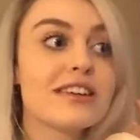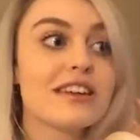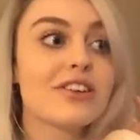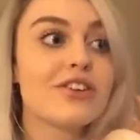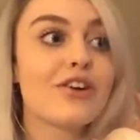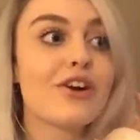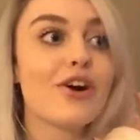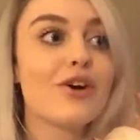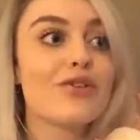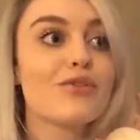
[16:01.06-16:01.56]
in
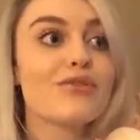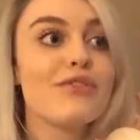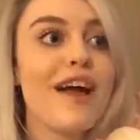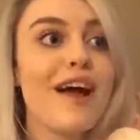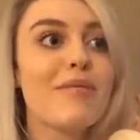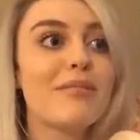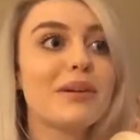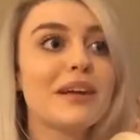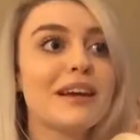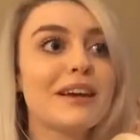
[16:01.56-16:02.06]
your own
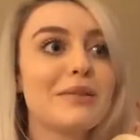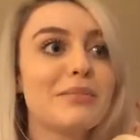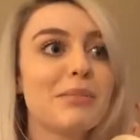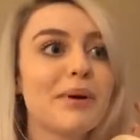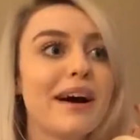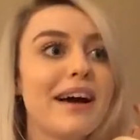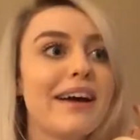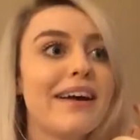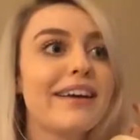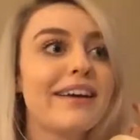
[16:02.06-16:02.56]
family
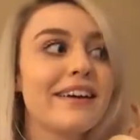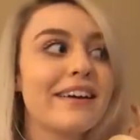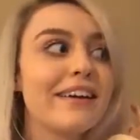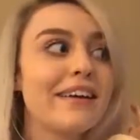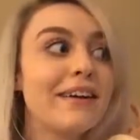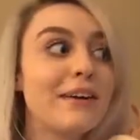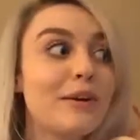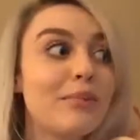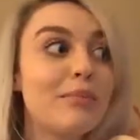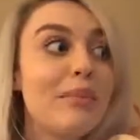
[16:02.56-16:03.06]
by
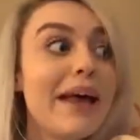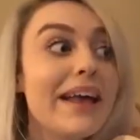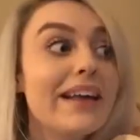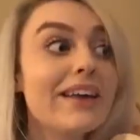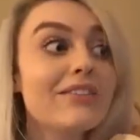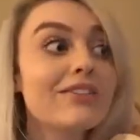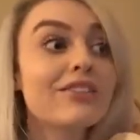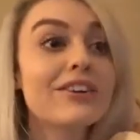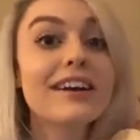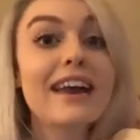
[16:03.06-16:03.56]

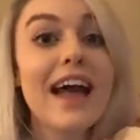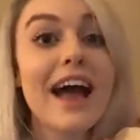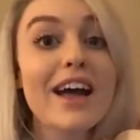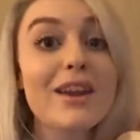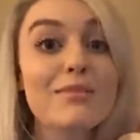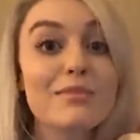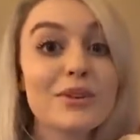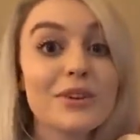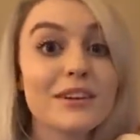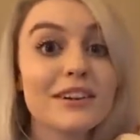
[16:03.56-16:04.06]
begging for an
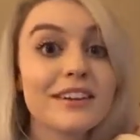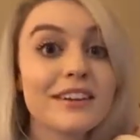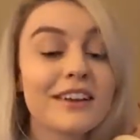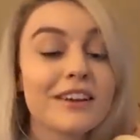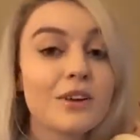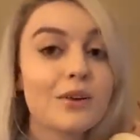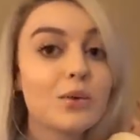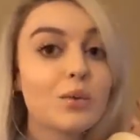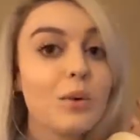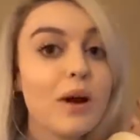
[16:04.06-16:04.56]
animal
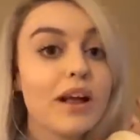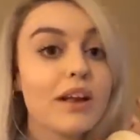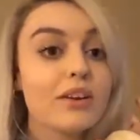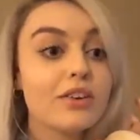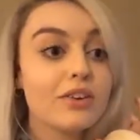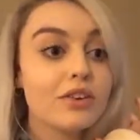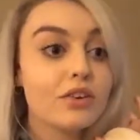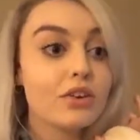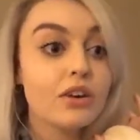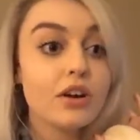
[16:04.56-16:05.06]

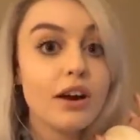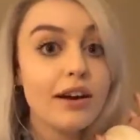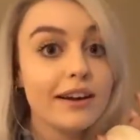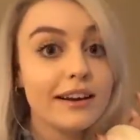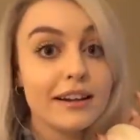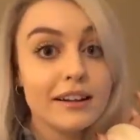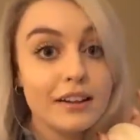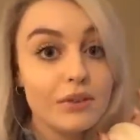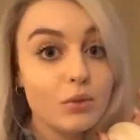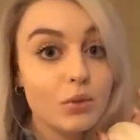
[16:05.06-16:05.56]
when you're not
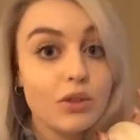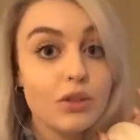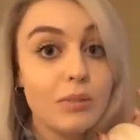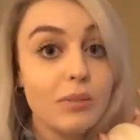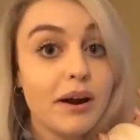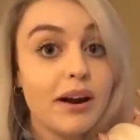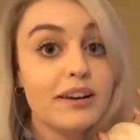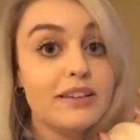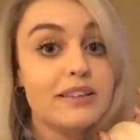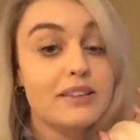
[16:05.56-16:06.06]
gonna live with your
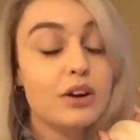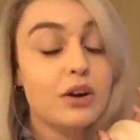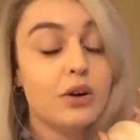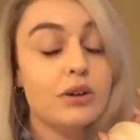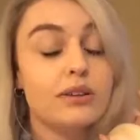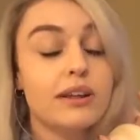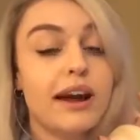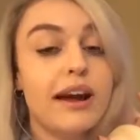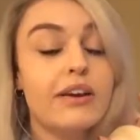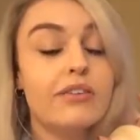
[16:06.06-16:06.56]
parents your
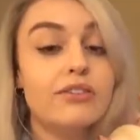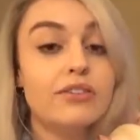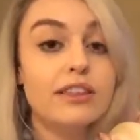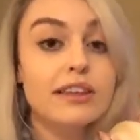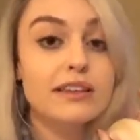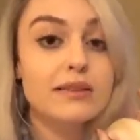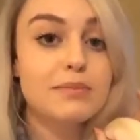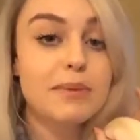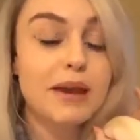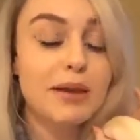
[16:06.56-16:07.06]
whole life.
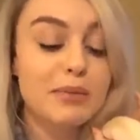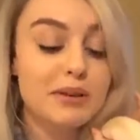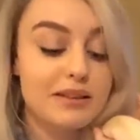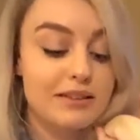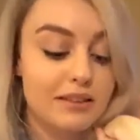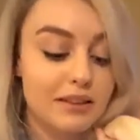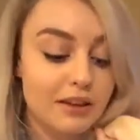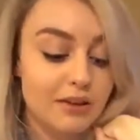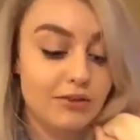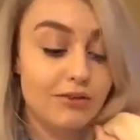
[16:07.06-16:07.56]
These
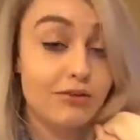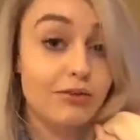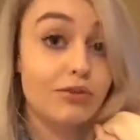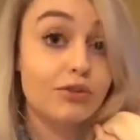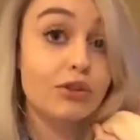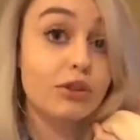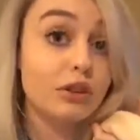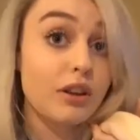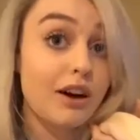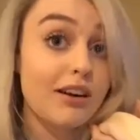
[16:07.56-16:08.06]
babies live
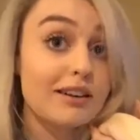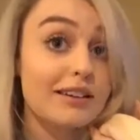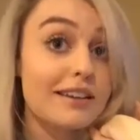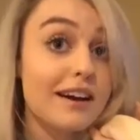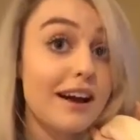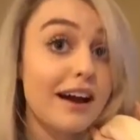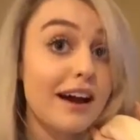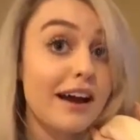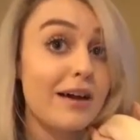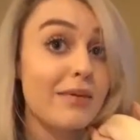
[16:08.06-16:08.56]
for a long
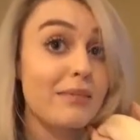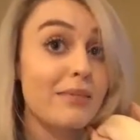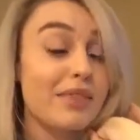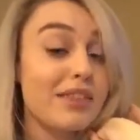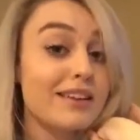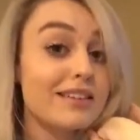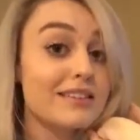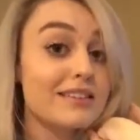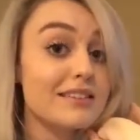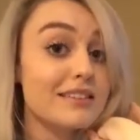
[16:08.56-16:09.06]
time.
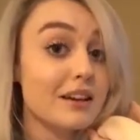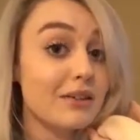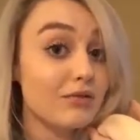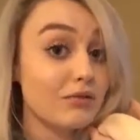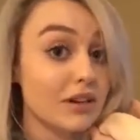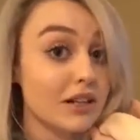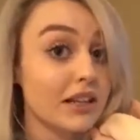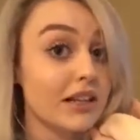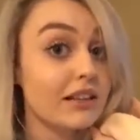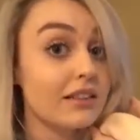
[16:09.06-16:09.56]
That's a
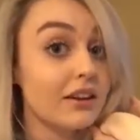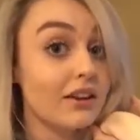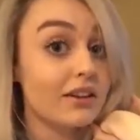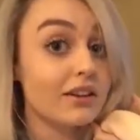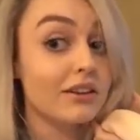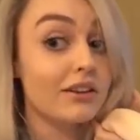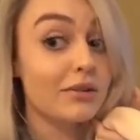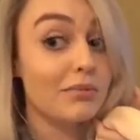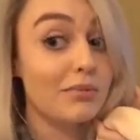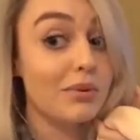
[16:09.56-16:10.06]
really
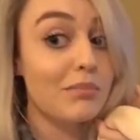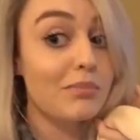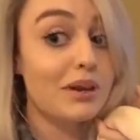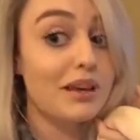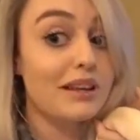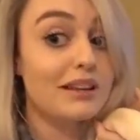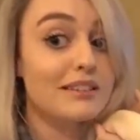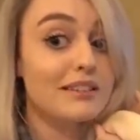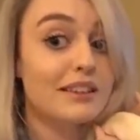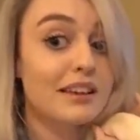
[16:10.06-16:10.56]
long
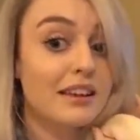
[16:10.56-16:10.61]
commitment.